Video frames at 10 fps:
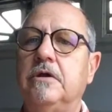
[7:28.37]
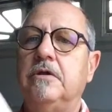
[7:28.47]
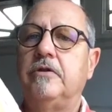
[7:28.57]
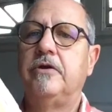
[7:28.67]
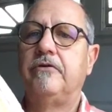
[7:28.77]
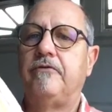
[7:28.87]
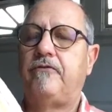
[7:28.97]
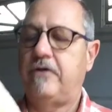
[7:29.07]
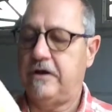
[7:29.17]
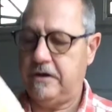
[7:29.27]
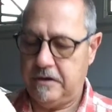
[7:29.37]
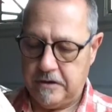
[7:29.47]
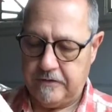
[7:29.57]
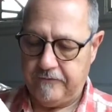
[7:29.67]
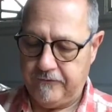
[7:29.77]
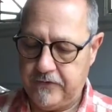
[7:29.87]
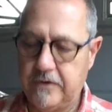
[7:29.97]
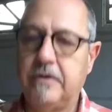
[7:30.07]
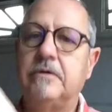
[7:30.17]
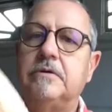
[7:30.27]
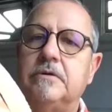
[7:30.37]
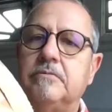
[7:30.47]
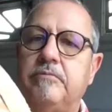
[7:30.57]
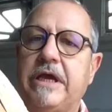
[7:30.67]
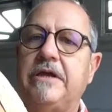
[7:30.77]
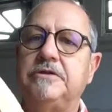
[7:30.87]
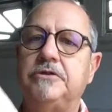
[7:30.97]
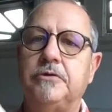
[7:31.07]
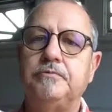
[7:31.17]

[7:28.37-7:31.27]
the front of the banjo